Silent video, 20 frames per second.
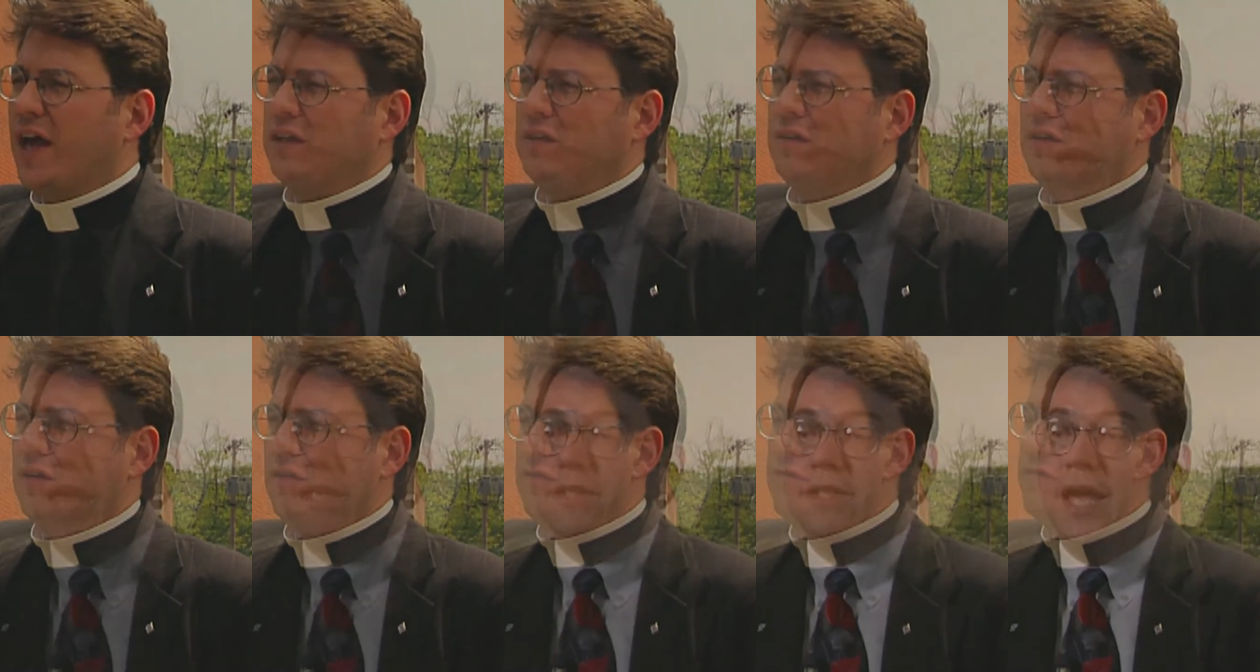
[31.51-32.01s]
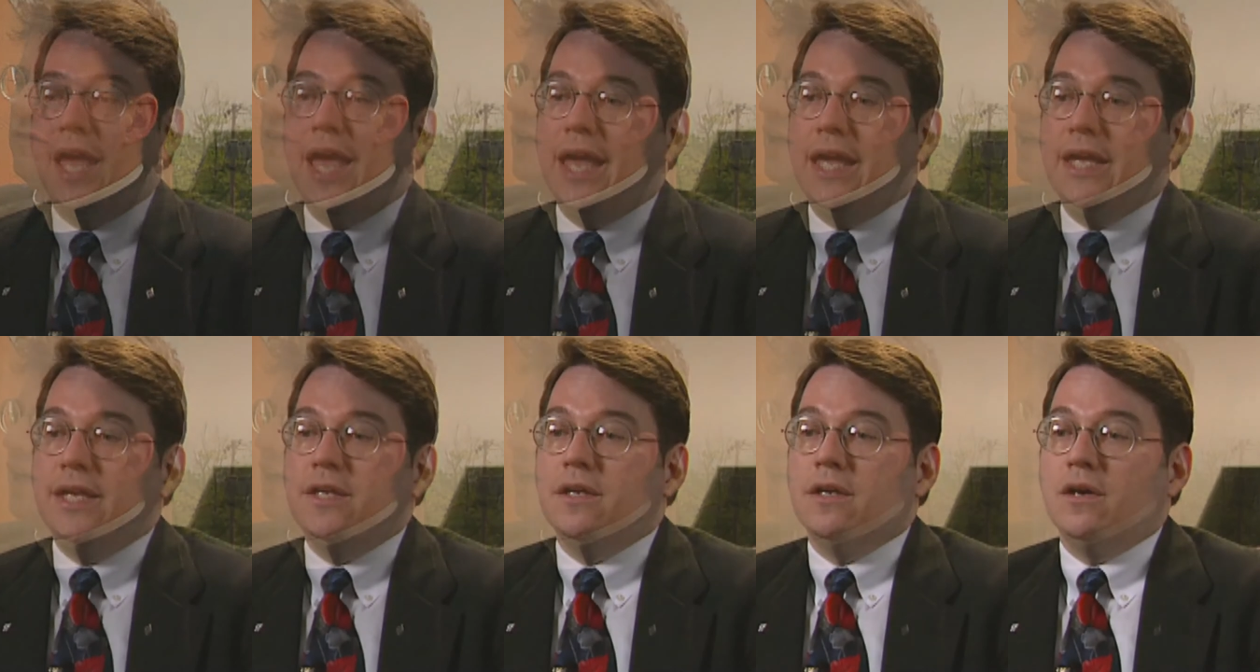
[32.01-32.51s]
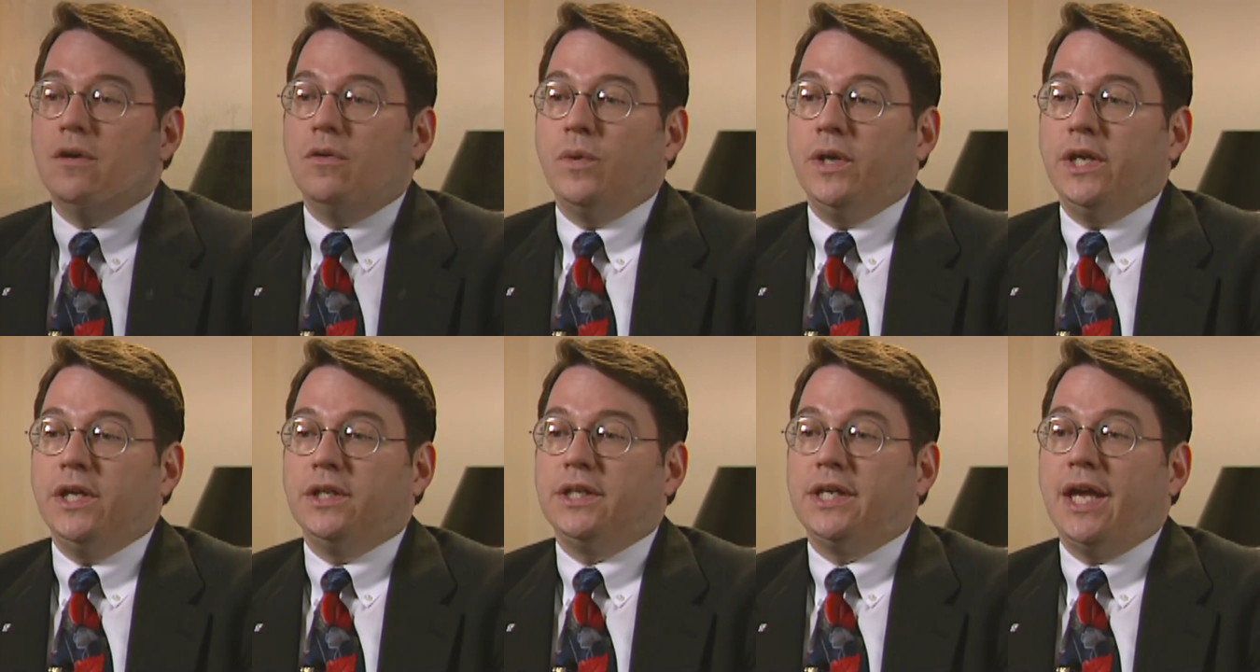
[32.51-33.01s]
That day, uh,
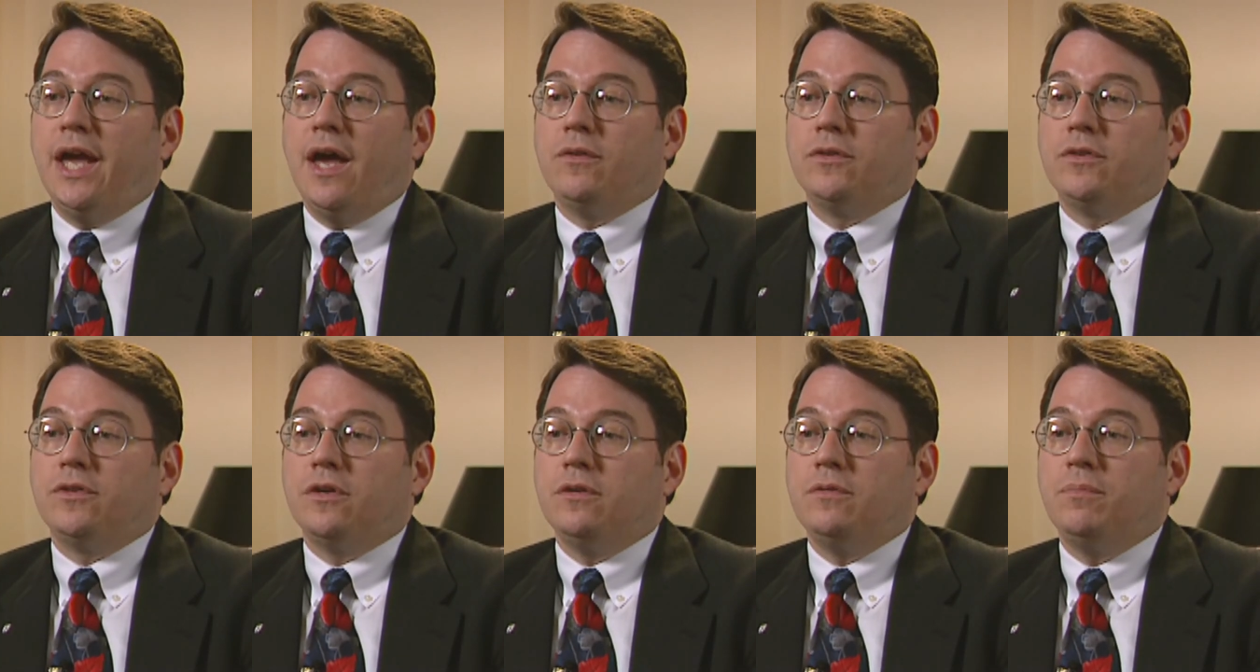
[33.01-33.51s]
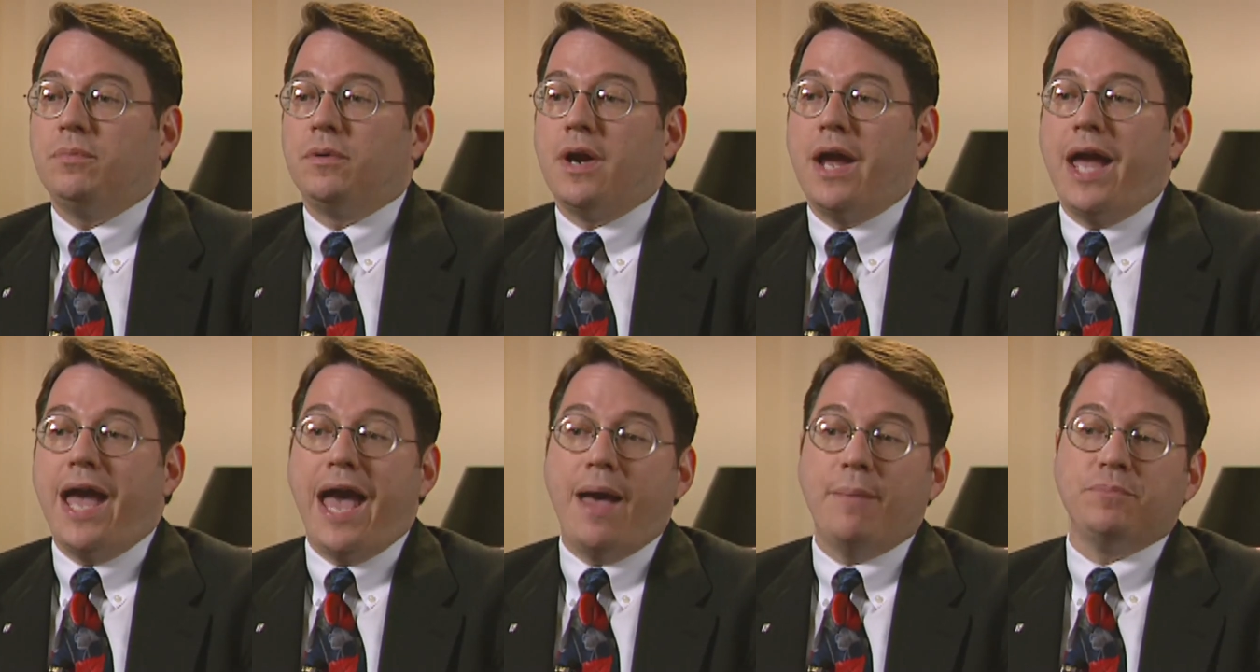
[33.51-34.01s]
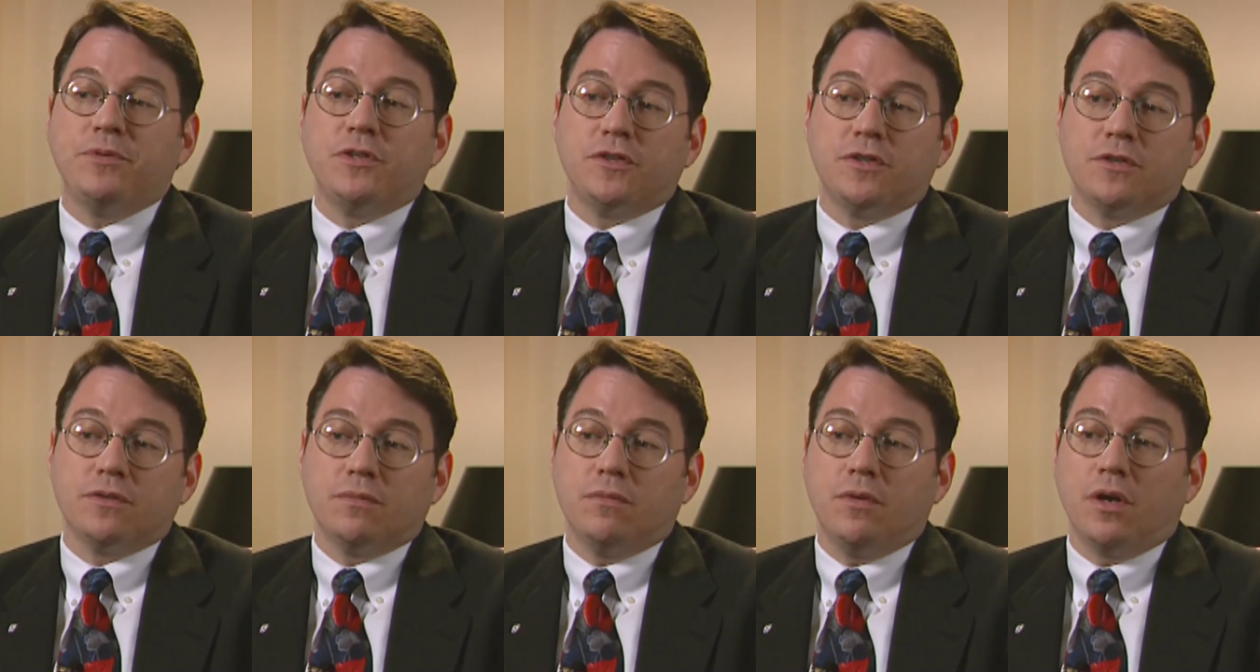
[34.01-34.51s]
we encountered
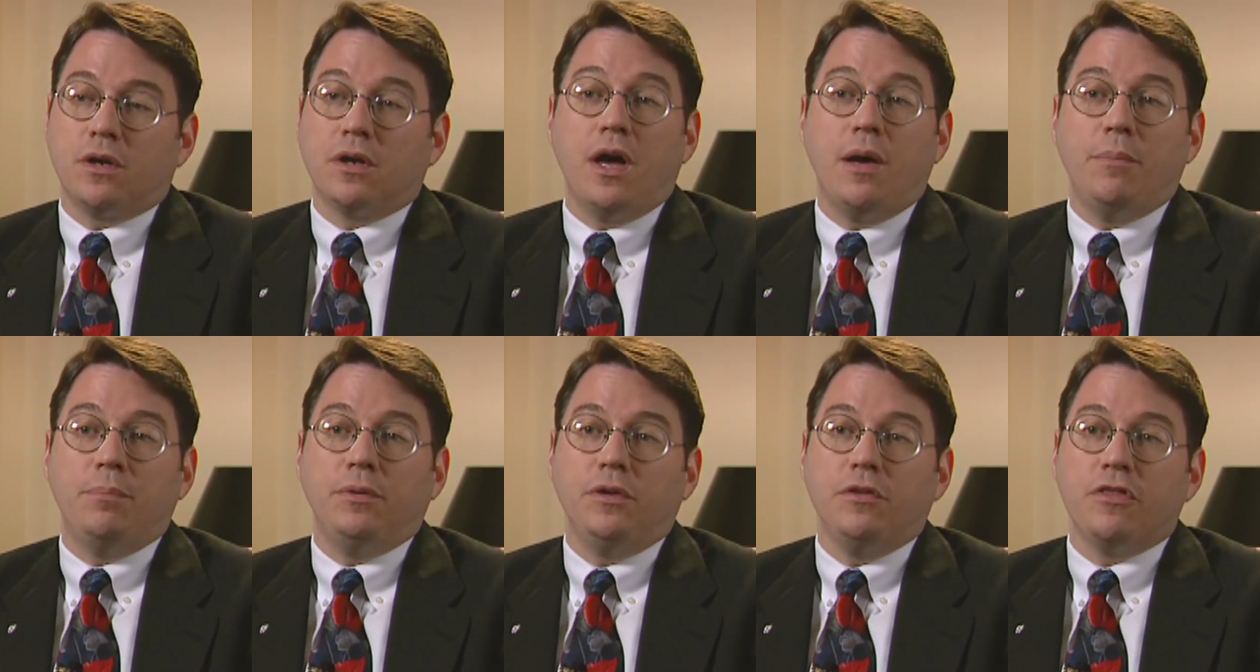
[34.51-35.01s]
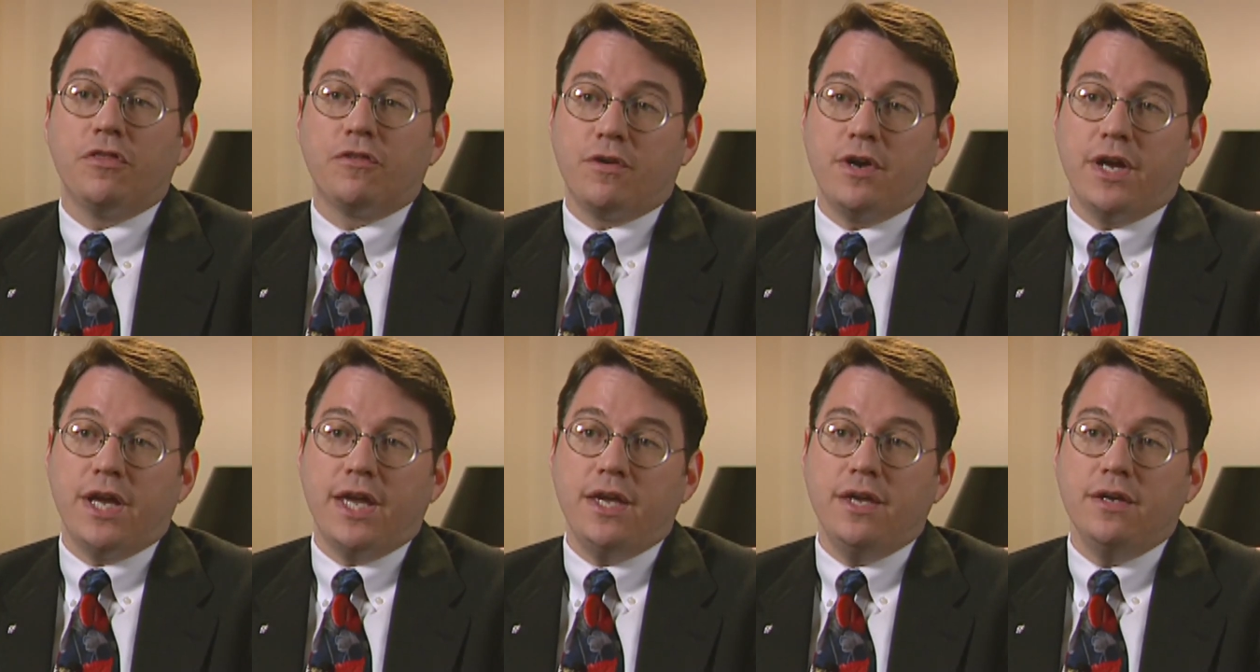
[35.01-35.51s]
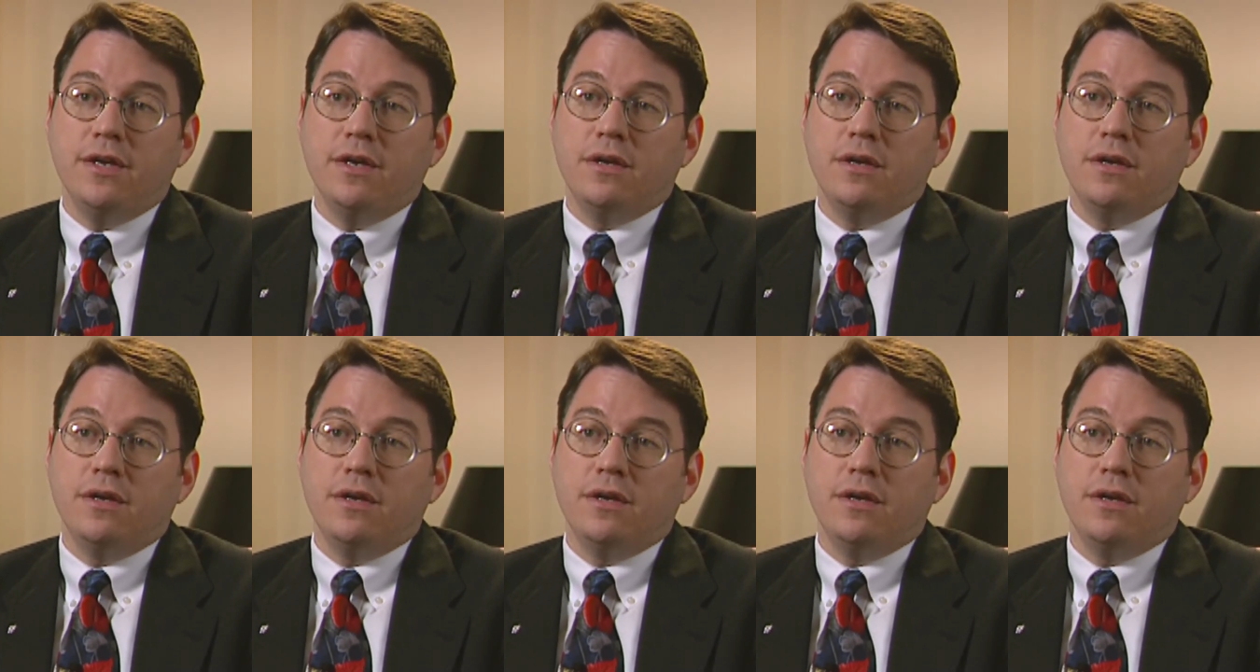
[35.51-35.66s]
perhaps a couple, three